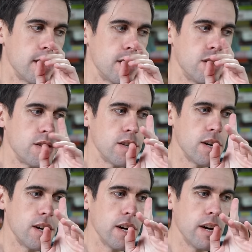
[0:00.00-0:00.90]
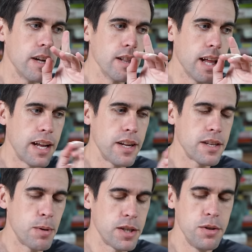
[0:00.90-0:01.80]
There's a Latin
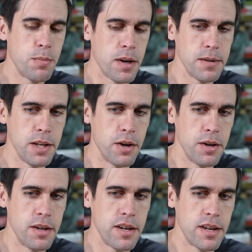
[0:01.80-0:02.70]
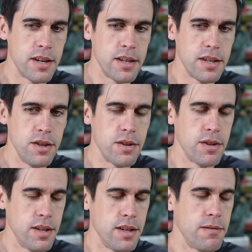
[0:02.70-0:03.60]
expression, you probably know it you know,
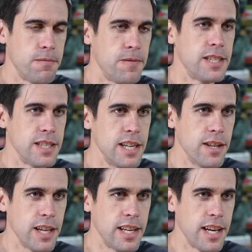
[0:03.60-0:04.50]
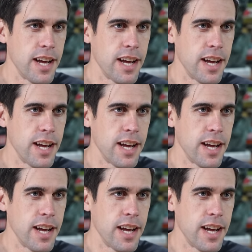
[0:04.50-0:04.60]
uh, Festina Lente.